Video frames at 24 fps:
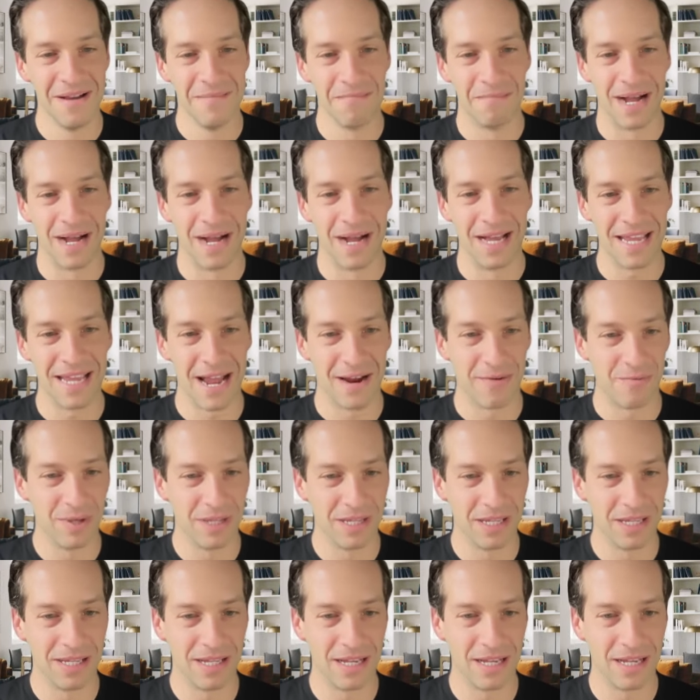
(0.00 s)
But yeah,
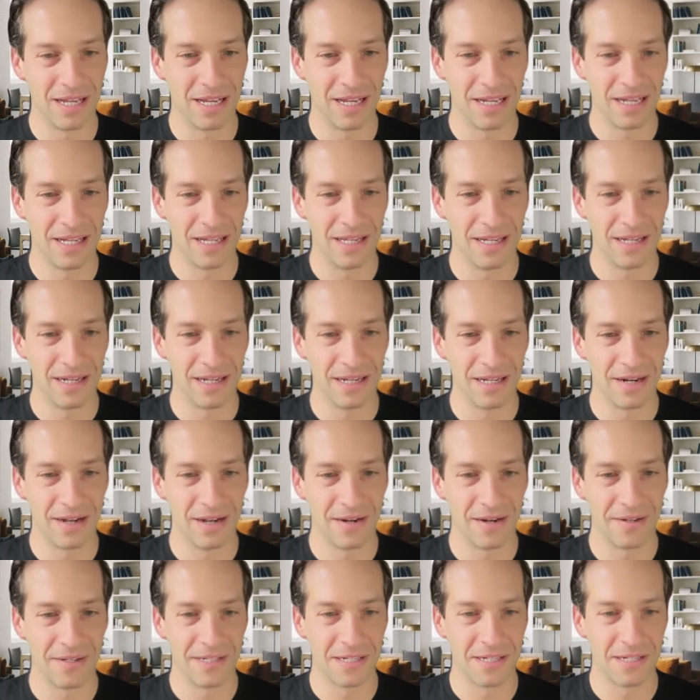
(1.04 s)
really an
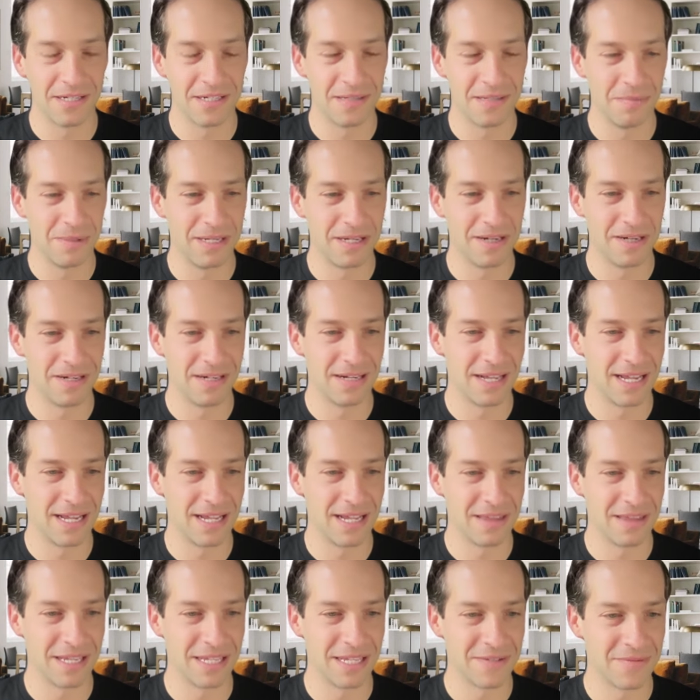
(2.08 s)
honor to be here today,
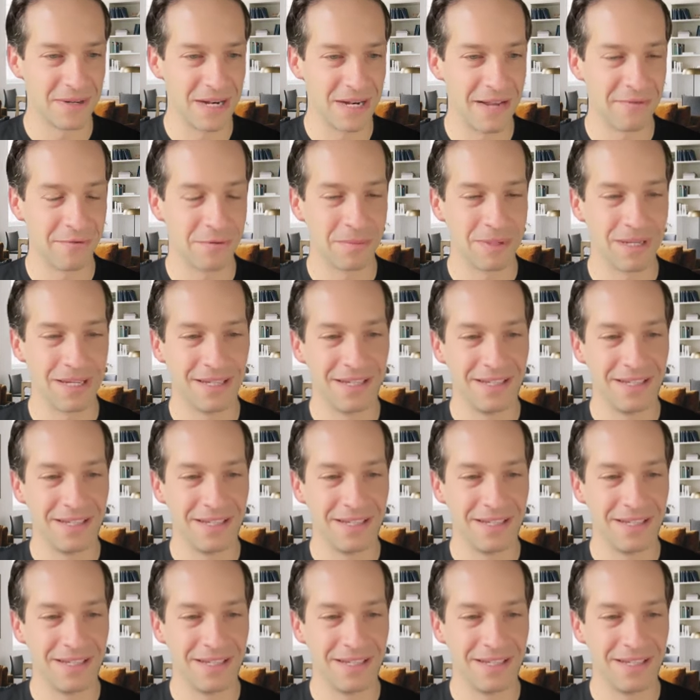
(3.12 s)
and thanks for having me.